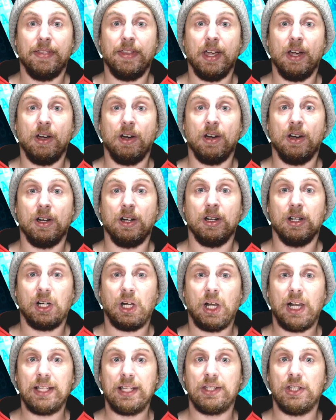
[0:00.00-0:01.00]
There are
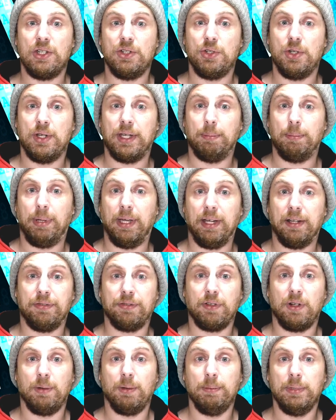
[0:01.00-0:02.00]
classes you can pick
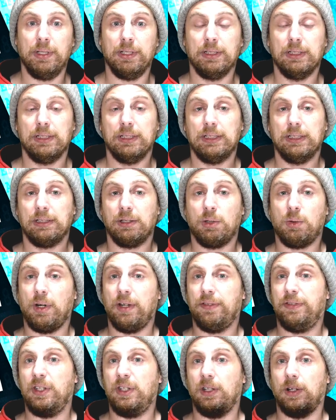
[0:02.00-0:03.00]
from,
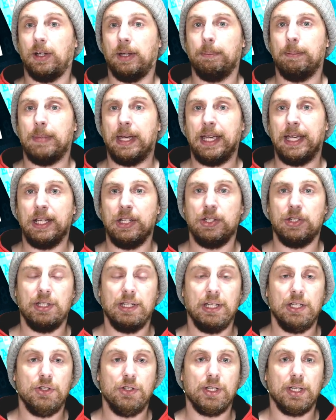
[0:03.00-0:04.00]
quite a few like Mage,
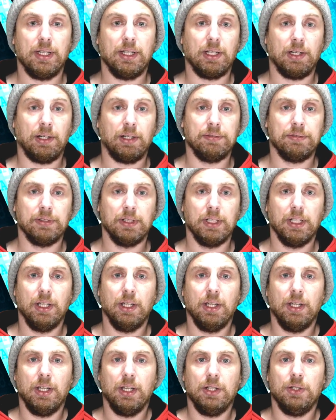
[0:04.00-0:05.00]
Ninja, kind of.
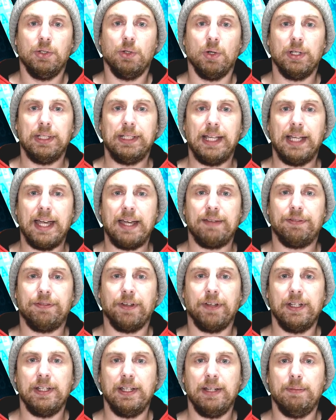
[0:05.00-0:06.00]
Not yet
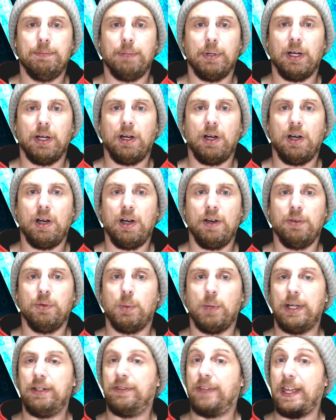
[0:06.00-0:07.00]
funded, but
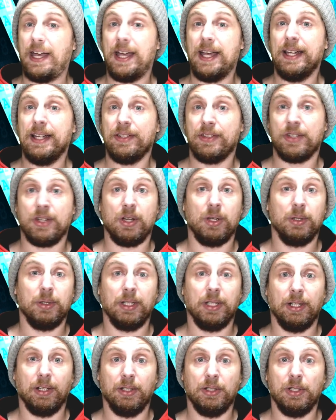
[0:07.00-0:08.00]
halfway there, so
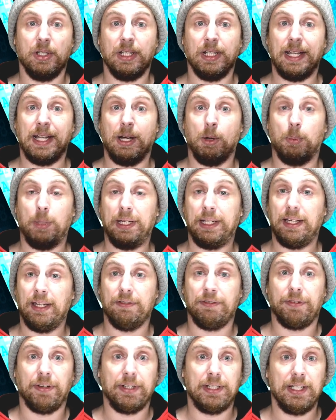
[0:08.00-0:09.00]
you know you could help it
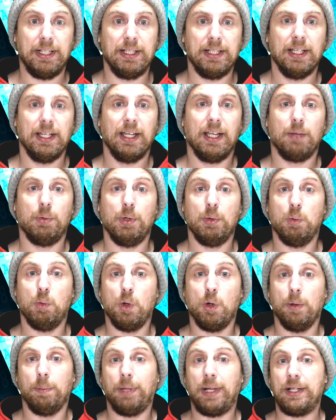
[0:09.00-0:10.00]
get funded.
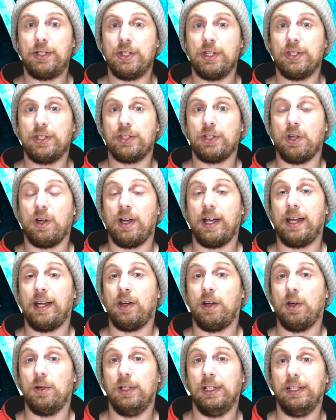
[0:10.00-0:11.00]
Reward pledges start
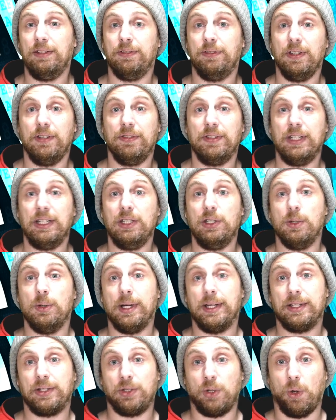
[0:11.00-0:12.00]
at only $15
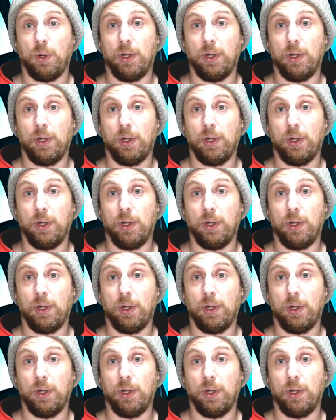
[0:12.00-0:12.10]
US.